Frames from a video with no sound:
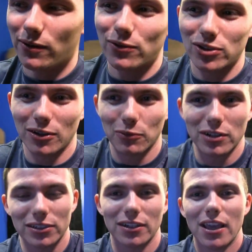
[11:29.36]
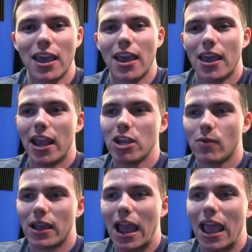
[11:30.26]
it for some reason.
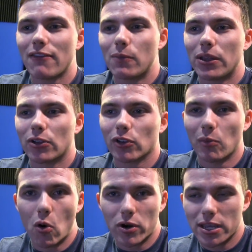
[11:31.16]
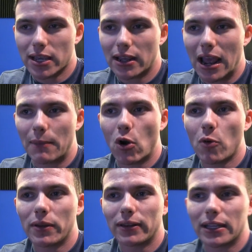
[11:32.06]
Anyway, I haven't been there in the morning yet. I'm
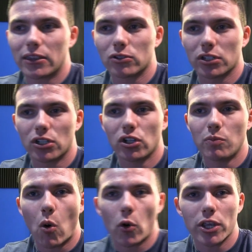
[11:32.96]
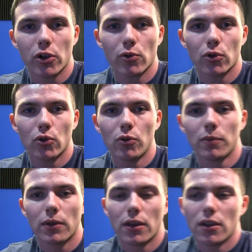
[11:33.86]
hoping like there's a good morning crew.
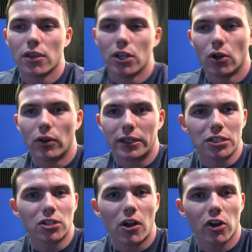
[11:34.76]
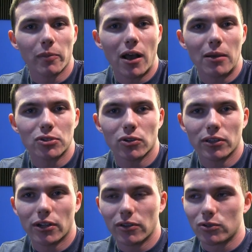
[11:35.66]
You know, like the soccer moms are
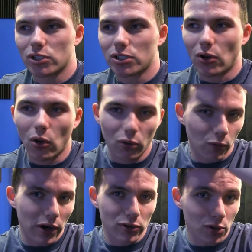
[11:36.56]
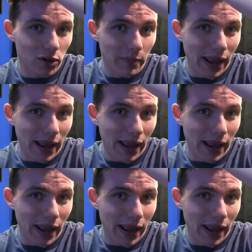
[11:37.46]
in there and they're just all wearing yoga